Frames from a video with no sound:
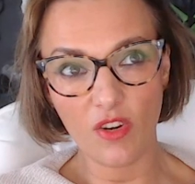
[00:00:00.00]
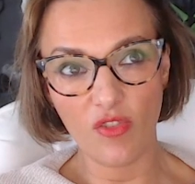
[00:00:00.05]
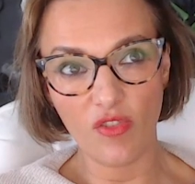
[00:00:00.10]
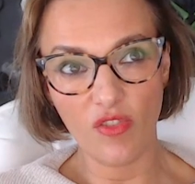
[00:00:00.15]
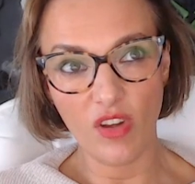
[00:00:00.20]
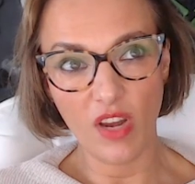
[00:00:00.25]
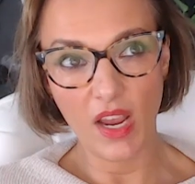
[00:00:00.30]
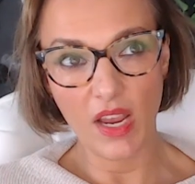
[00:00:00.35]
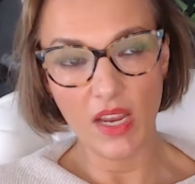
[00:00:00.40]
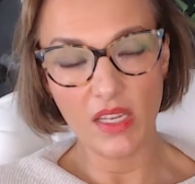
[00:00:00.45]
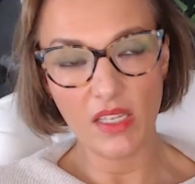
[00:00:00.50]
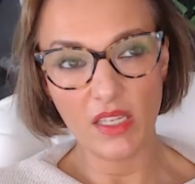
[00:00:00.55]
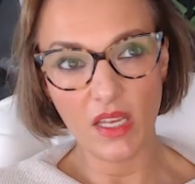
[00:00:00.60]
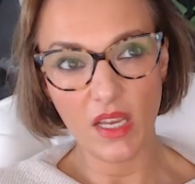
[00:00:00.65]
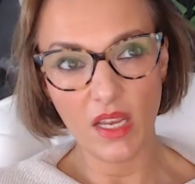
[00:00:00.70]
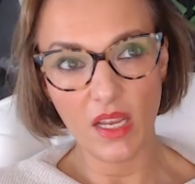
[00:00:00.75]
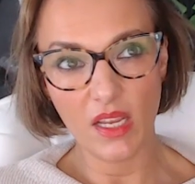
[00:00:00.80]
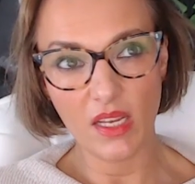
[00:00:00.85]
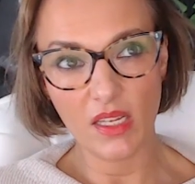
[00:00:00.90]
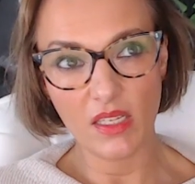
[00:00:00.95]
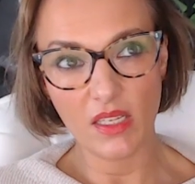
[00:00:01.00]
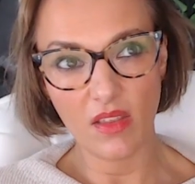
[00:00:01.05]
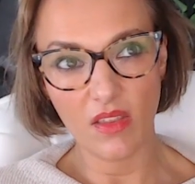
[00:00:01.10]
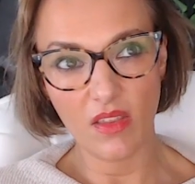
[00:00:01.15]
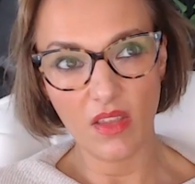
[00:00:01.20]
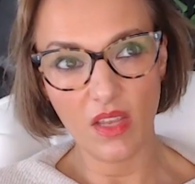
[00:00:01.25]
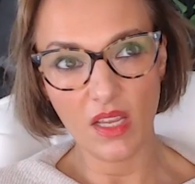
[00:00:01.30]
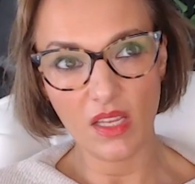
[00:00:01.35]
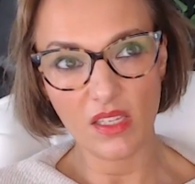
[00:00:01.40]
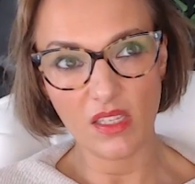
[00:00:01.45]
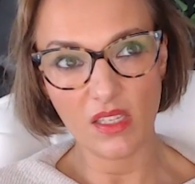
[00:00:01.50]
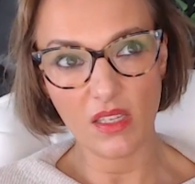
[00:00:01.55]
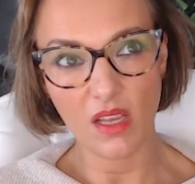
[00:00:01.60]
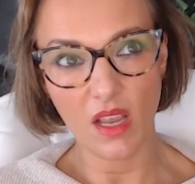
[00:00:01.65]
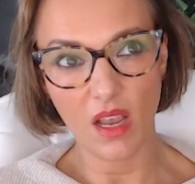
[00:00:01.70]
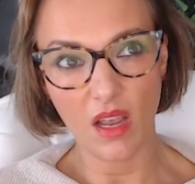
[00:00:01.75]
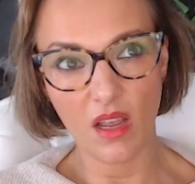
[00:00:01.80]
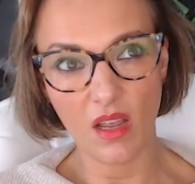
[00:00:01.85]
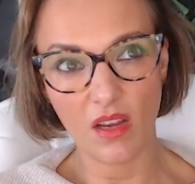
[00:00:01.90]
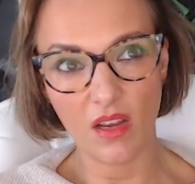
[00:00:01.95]
created this
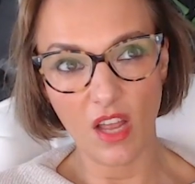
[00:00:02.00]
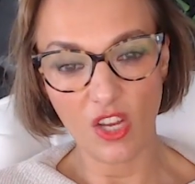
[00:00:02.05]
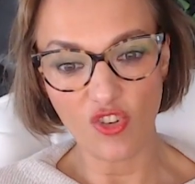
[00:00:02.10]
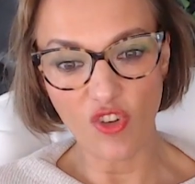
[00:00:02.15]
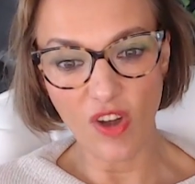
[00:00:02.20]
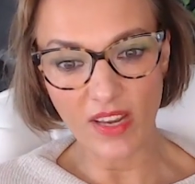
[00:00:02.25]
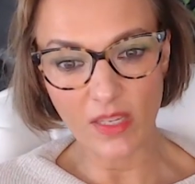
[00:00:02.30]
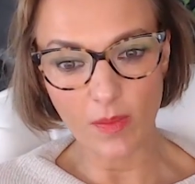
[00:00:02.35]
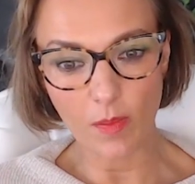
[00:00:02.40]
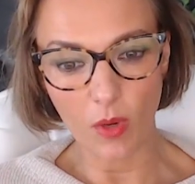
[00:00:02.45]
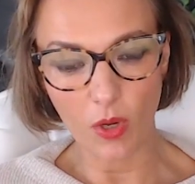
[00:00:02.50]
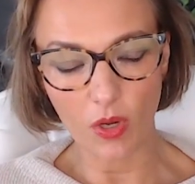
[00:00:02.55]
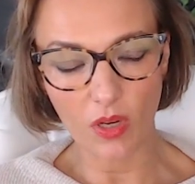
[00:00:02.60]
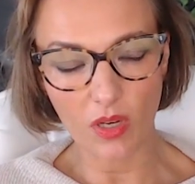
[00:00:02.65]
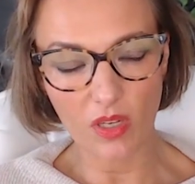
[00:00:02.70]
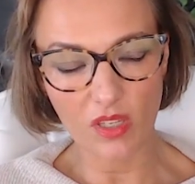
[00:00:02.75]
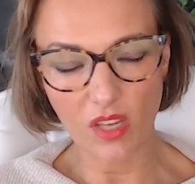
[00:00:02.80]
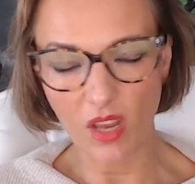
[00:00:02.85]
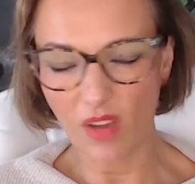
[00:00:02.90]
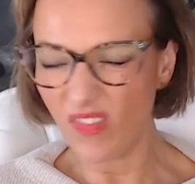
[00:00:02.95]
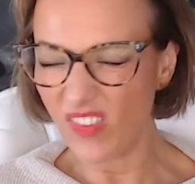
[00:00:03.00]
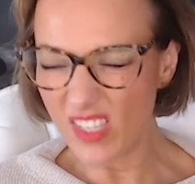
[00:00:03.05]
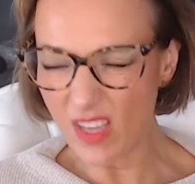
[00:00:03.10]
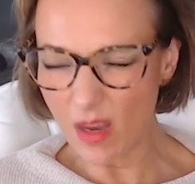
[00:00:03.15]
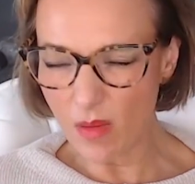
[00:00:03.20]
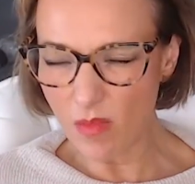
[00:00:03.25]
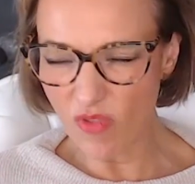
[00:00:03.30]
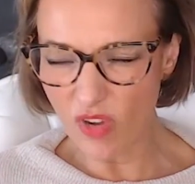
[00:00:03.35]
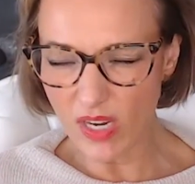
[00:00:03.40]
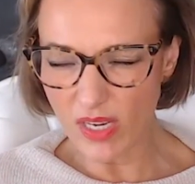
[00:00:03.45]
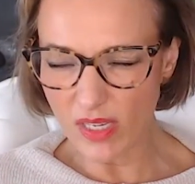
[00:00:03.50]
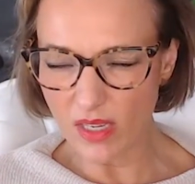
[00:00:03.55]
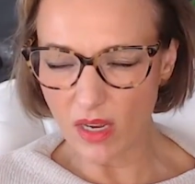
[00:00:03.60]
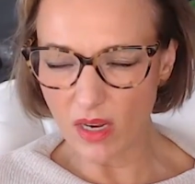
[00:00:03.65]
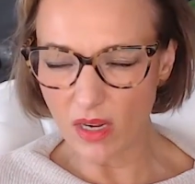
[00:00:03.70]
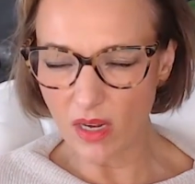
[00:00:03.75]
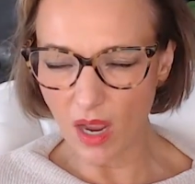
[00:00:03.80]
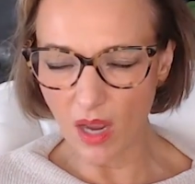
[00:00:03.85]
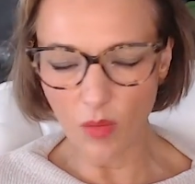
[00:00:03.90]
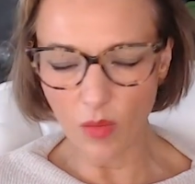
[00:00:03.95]
uh, address book. So for some
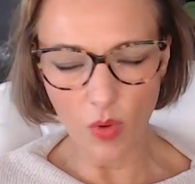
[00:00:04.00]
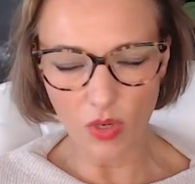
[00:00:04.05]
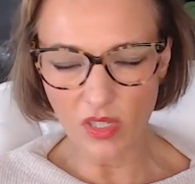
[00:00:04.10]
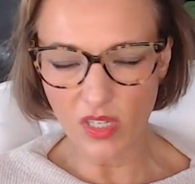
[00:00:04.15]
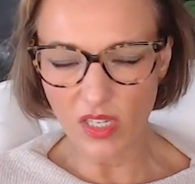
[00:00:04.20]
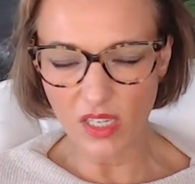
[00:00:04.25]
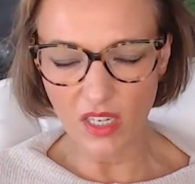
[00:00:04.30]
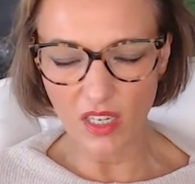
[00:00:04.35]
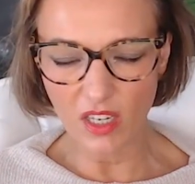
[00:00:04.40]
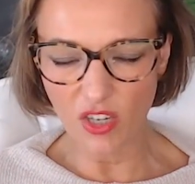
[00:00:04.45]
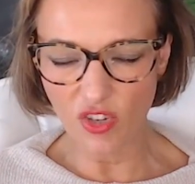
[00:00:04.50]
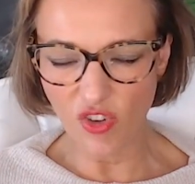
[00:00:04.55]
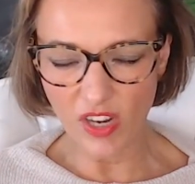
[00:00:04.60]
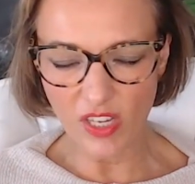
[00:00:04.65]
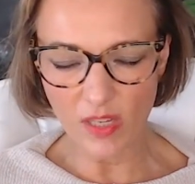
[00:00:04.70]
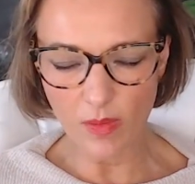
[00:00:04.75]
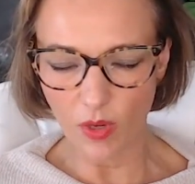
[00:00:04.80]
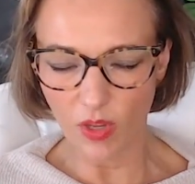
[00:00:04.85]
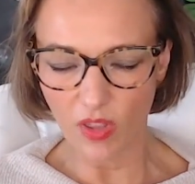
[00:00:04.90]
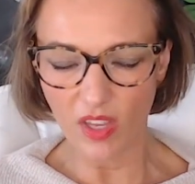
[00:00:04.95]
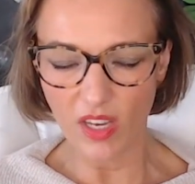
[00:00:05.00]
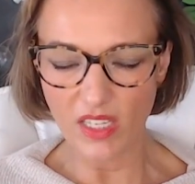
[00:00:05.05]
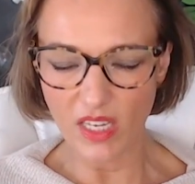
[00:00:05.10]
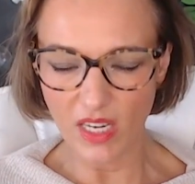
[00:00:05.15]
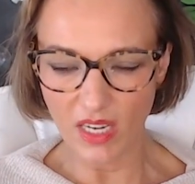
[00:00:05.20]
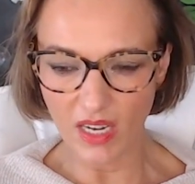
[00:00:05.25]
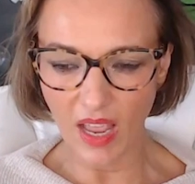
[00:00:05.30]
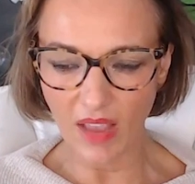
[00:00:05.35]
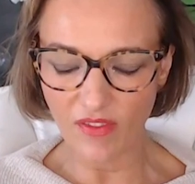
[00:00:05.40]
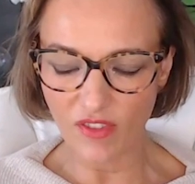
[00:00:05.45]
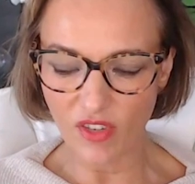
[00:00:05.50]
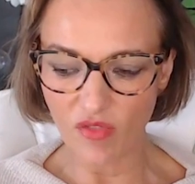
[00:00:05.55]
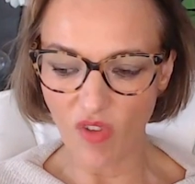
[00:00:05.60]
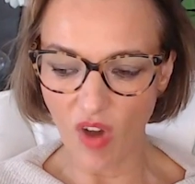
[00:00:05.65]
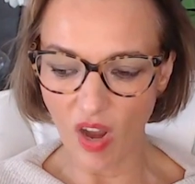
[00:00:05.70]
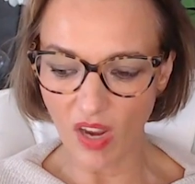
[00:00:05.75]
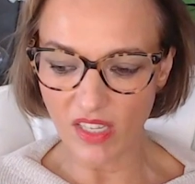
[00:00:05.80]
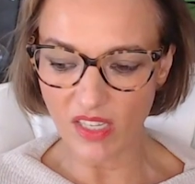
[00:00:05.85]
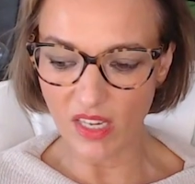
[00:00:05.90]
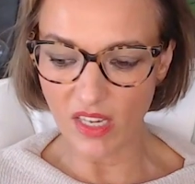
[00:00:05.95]
reason, I wanted an address book that I didn't have to
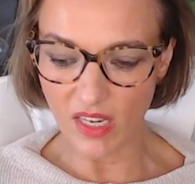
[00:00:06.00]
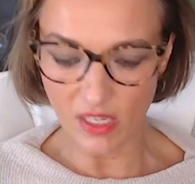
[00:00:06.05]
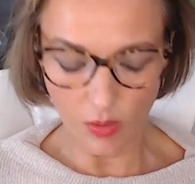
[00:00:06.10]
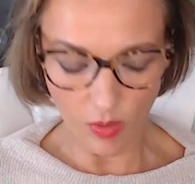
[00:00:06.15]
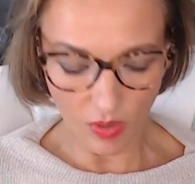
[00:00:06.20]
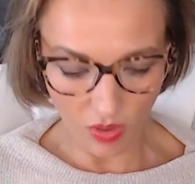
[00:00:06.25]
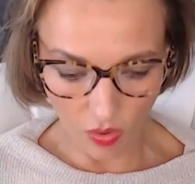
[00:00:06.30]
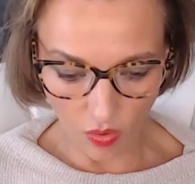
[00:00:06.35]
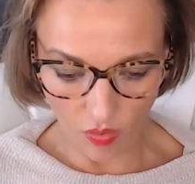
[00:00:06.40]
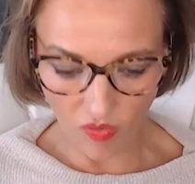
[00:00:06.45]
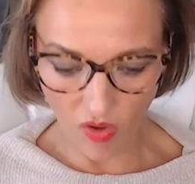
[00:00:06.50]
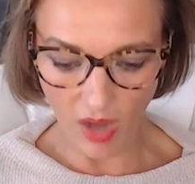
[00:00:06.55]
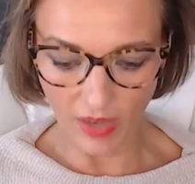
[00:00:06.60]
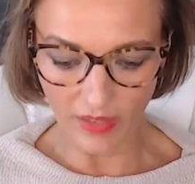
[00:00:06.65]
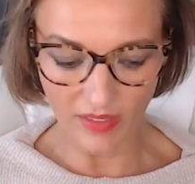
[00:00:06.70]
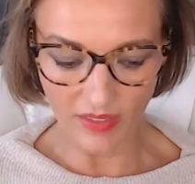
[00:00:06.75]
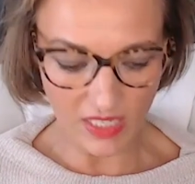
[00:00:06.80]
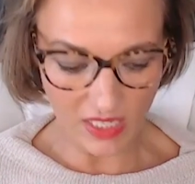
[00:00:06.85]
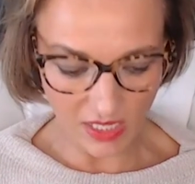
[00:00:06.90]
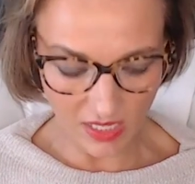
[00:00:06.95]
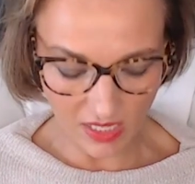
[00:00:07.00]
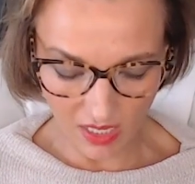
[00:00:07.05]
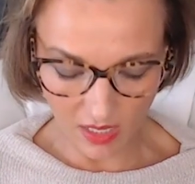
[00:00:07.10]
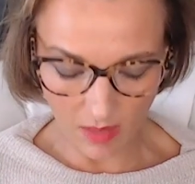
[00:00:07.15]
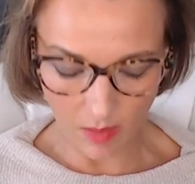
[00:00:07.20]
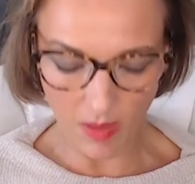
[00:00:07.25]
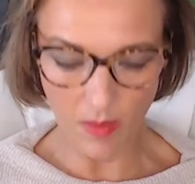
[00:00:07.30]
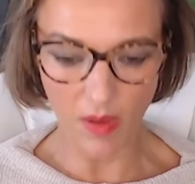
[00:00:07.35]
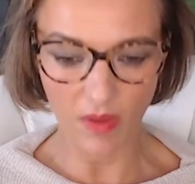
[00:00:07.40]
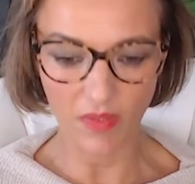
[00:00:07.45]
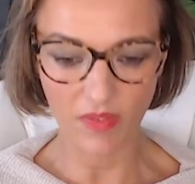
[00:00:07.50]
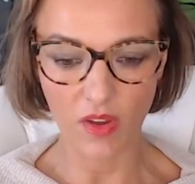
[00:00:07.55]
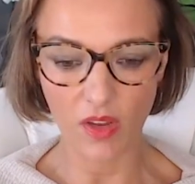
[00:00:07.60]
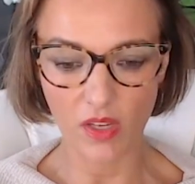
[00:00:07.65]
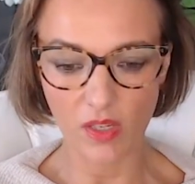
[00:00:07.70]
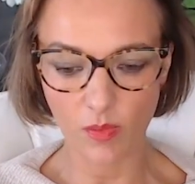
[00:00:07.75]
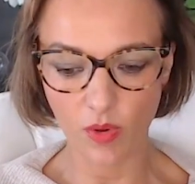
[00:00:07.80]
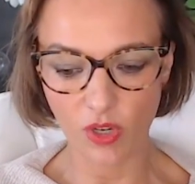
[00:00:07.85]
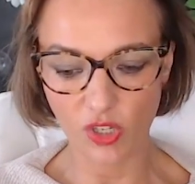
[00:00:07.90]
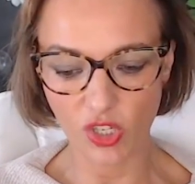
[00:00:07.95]
write in. So I thought, right, this is going to be my
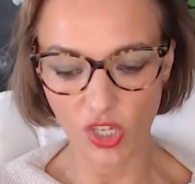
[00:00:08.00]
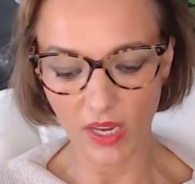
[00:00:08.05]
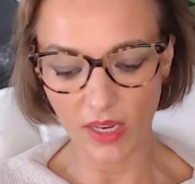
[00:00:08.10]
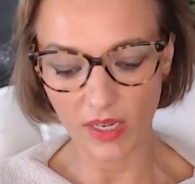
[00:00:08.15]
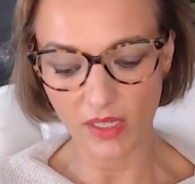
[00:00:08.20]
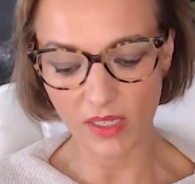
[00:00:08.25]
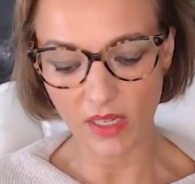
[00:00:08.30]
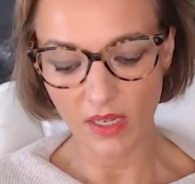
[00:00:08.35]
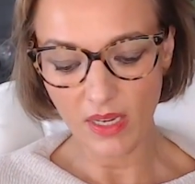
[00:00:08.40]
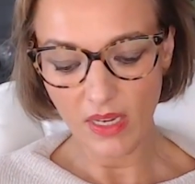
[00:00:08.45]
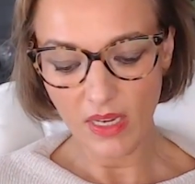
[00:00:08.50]
first project.